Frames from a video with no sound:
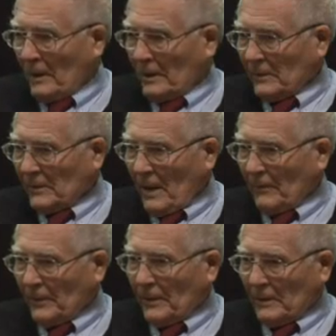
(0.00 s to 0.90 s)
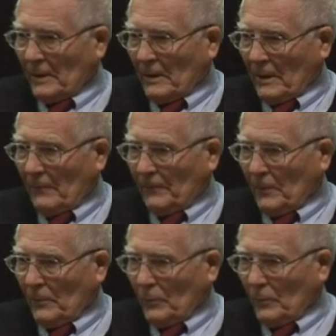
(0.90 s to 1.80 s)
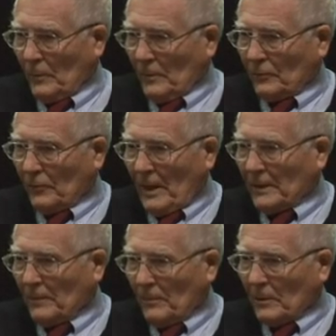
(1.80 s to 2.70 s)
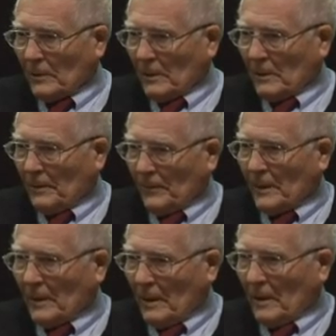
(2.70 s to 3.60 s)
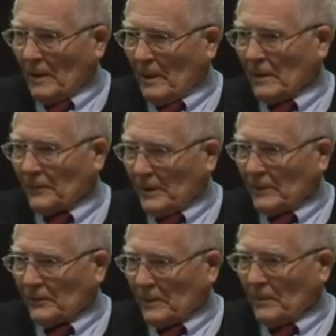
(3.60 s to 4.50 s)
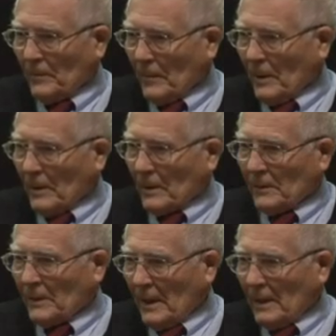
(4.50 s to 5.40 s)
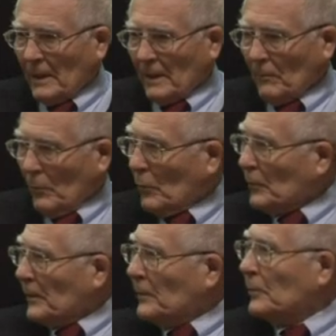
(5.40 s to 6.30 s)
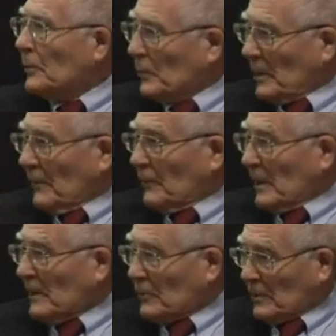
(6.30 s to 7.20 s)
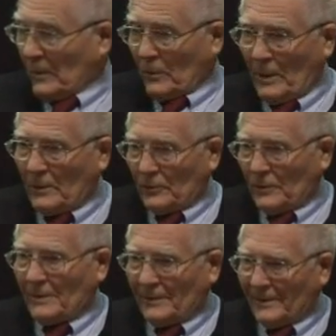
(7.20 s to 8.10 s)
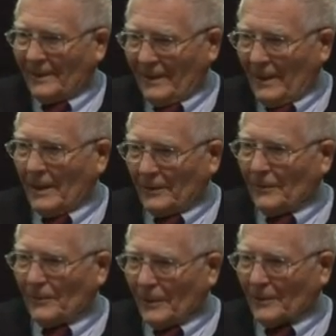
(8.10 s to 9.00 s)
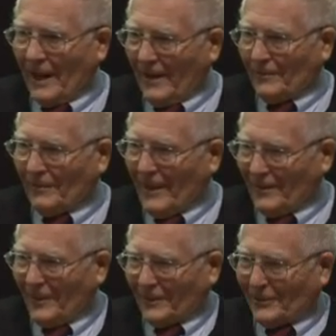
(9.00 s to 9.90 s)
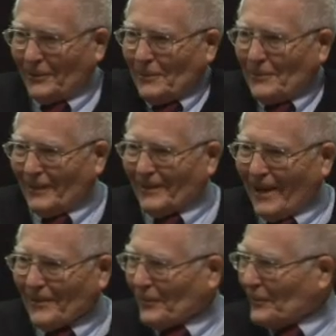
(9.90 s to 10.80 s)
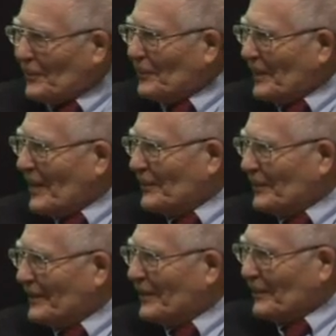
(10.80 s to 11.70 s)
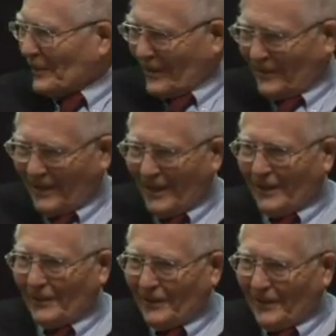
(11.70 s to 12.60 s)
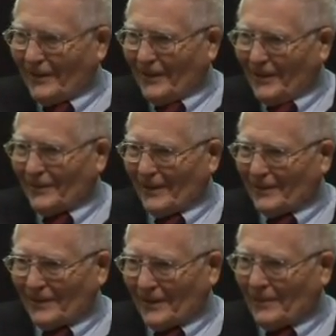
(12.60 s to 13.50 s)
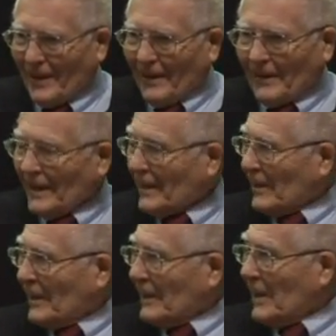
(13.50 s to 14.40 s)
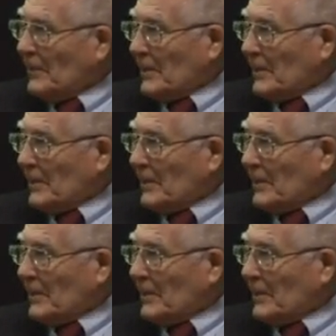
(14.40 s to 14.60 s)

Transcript: and discovered that if you try to model a system containing more than 2 differential equations, and you've got to have not 2, but hundreds or thousands if you're going to look at the Earth system. It